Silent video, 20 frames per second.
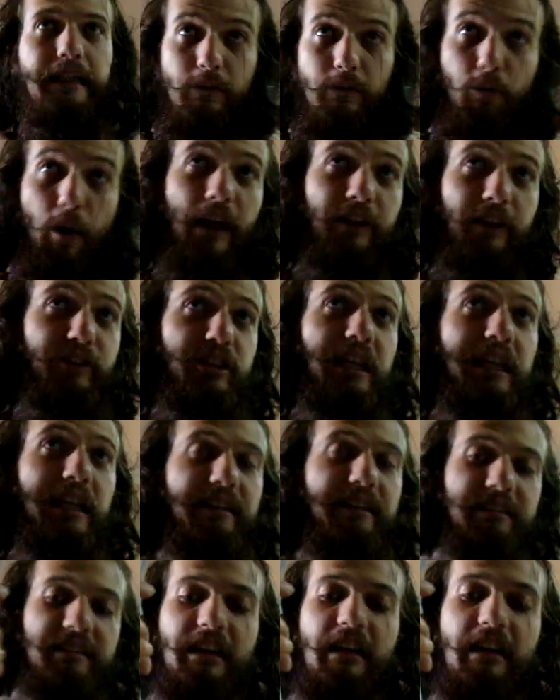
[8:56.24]
the white shirt
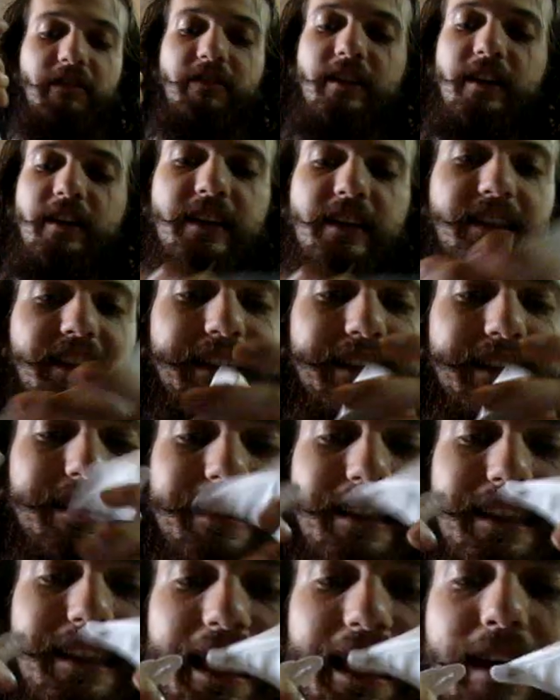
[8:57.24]
I showed
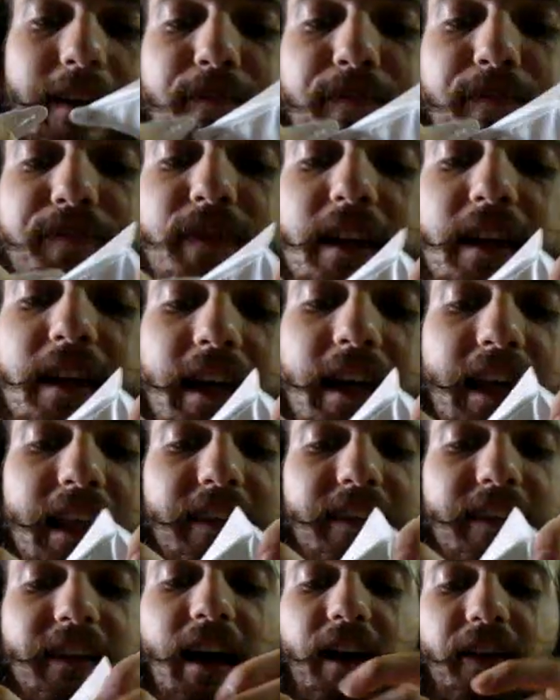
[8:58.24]
yesterday,
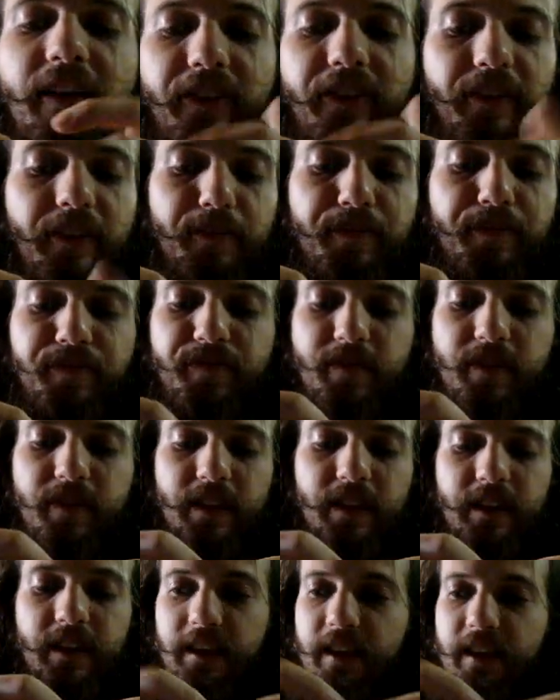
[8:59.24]
and thus
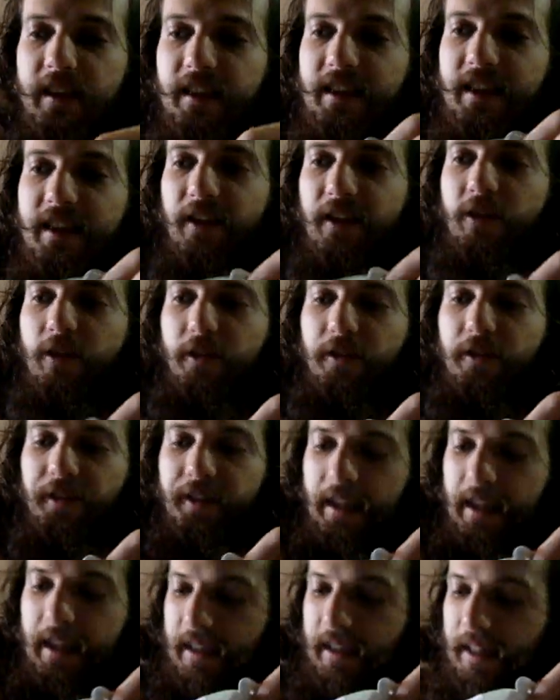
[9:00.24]
it shall
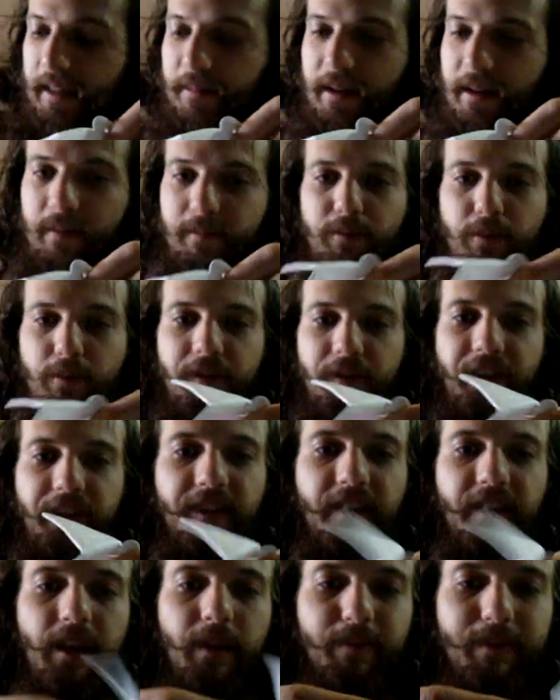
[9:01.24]
not. Let me put the
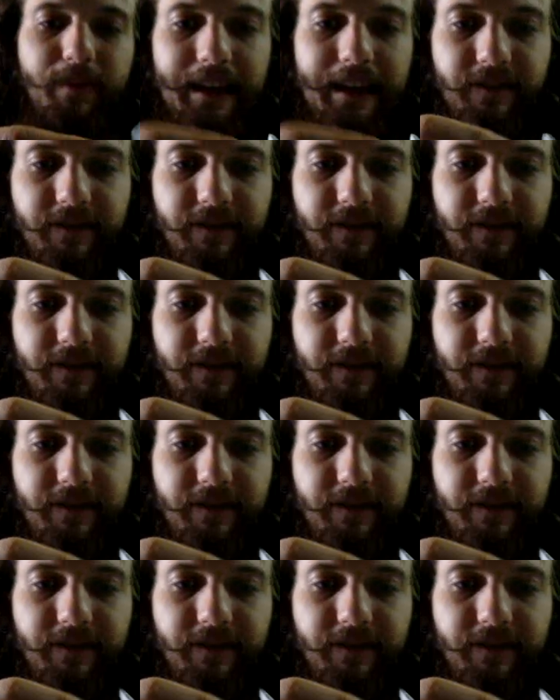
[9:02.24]
start back